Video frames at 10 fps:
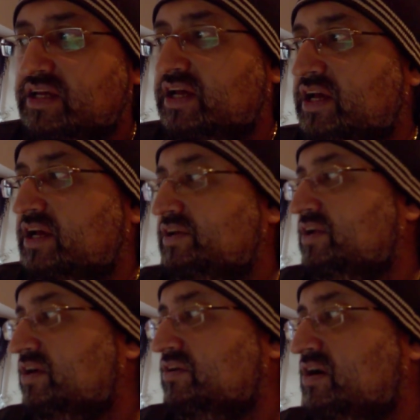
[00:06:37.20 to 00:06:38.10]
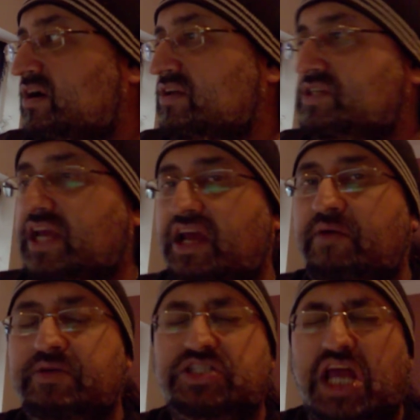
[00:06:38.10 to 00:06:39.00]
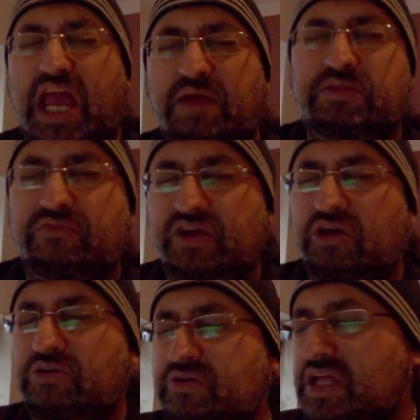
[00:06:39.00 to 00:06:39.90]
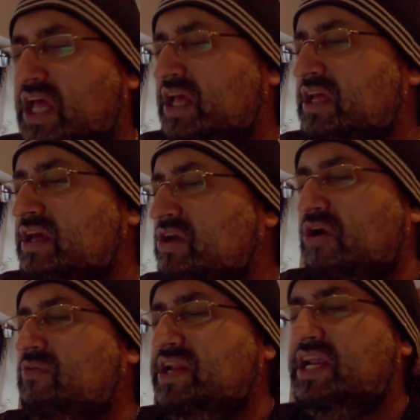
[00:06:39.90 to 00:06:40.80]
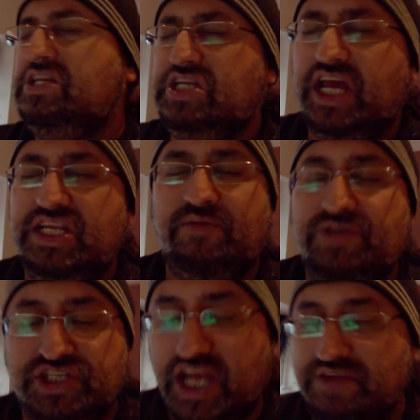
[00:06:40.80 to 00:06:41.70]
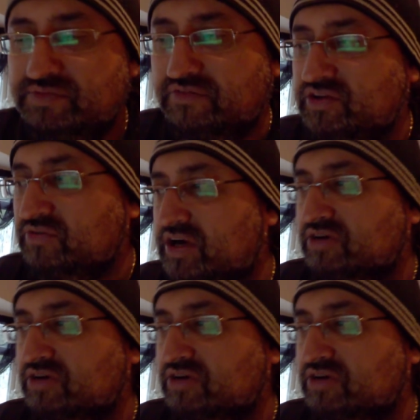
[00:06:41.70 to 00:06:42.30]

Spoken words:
You know, saying, I'm ashamed of you. You're an Indian. I'm ashamed of you,